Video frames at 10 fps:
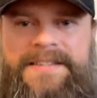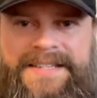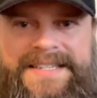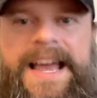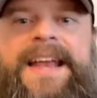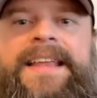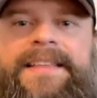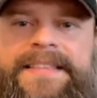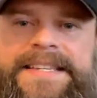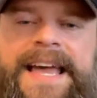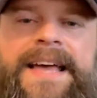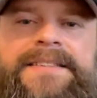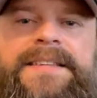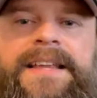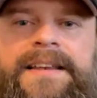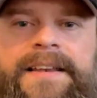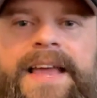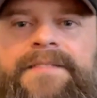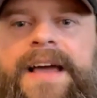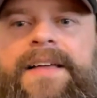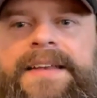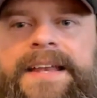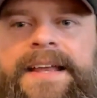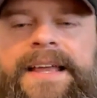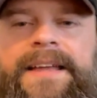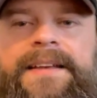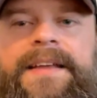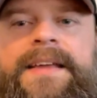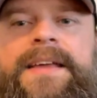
designing the test and validating it.